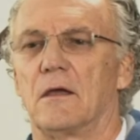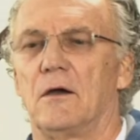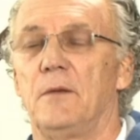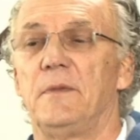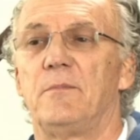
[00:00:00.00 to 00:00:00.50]

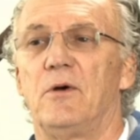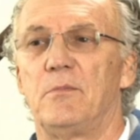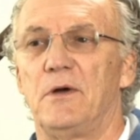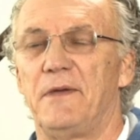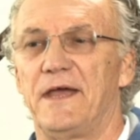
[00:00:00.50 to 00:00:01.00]
I met
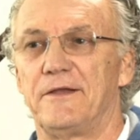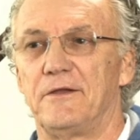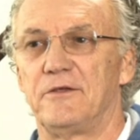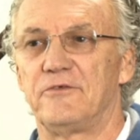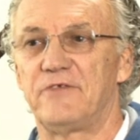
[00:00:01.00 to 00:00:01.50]
Bob about
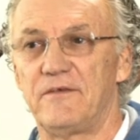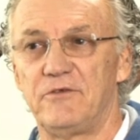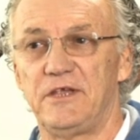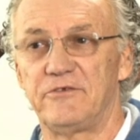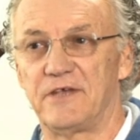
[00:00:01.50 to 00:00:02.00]
7
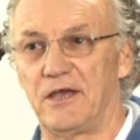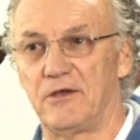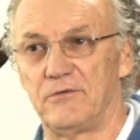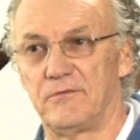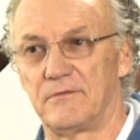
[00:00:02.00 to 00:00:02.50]
years ago,
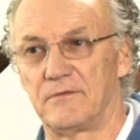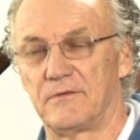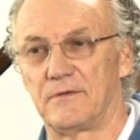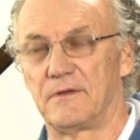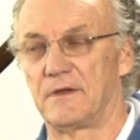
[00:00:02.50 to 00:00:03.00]

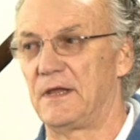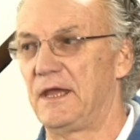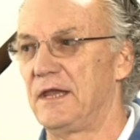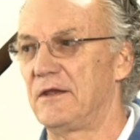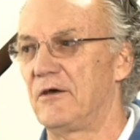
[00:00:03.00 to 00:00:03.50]

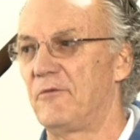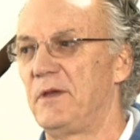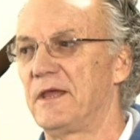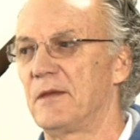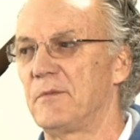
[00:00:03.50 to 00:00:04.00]
and I've
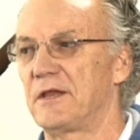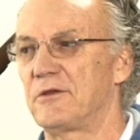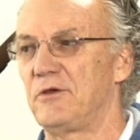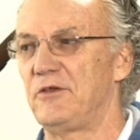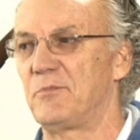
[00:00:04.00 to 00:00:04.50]
been coming
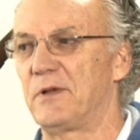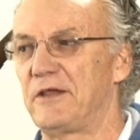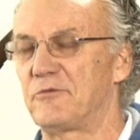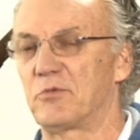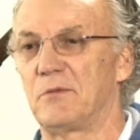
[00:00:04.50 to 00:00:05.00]
to his
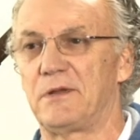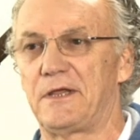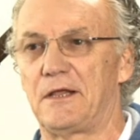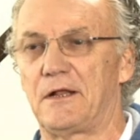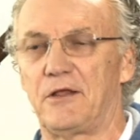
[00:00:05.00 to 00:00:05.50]
place
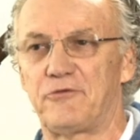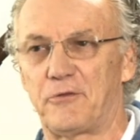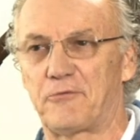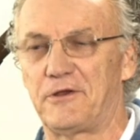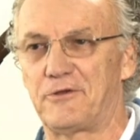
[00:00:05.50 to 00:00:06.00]
probably close to
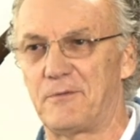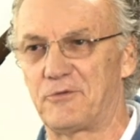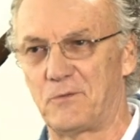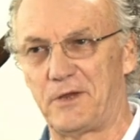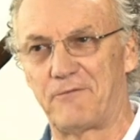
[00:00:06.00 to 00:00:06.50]
3 times
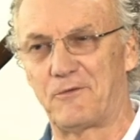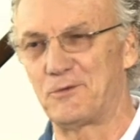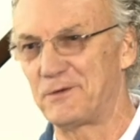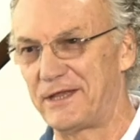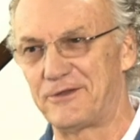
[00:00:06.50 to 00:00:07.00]
a week for
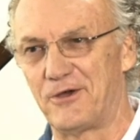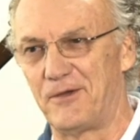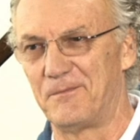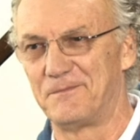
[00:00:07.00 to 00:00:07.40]
all that time.